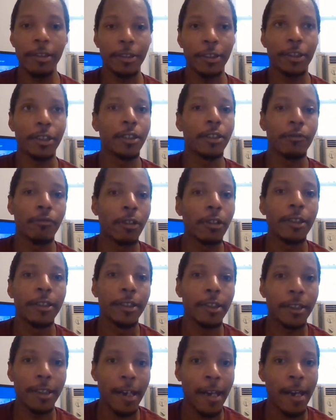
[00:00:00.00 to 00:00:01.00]
she's
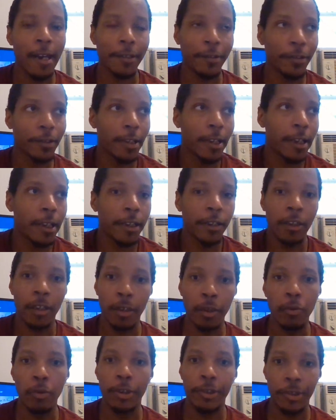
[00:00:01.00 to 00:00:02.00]
really just asking, hey, you
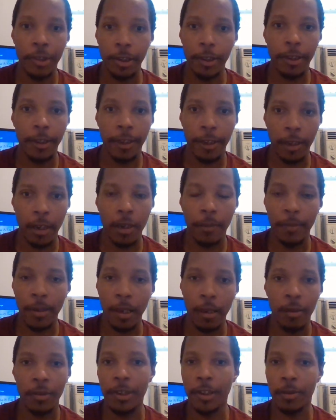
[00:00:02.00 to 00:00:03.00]
want to sit there and come
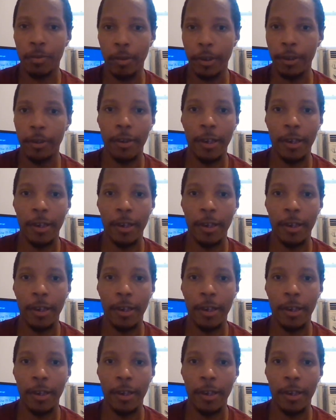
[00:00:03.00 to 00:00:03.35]
out this way,